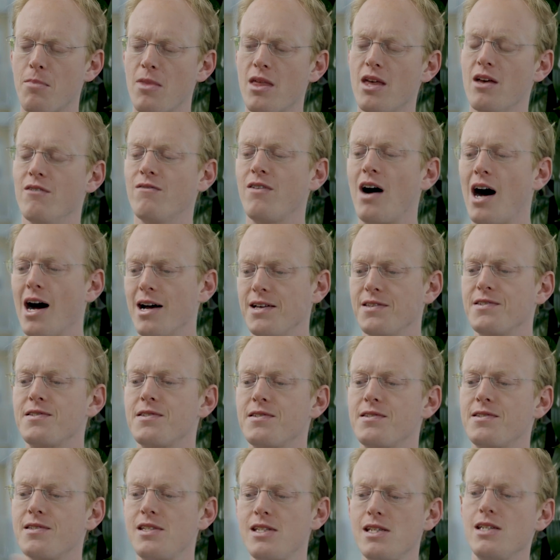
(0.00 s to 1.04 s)
if I
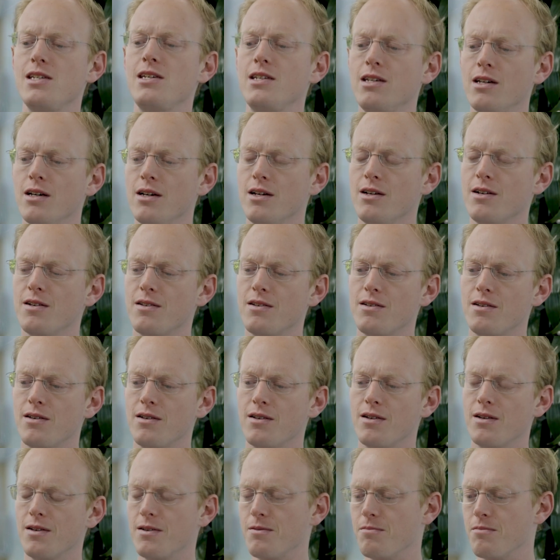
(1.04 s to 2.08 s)
see
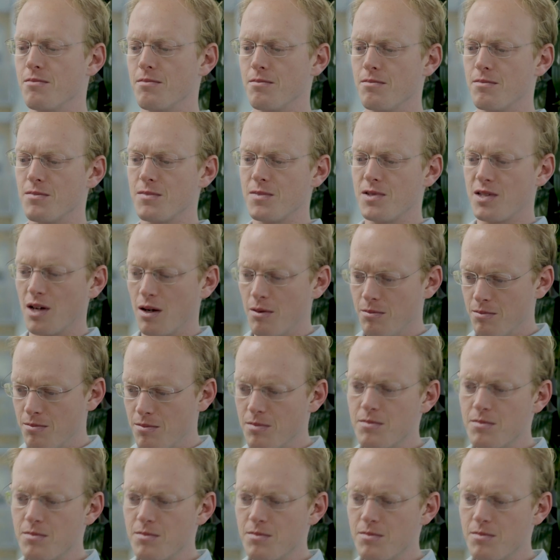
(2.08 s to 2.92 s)
some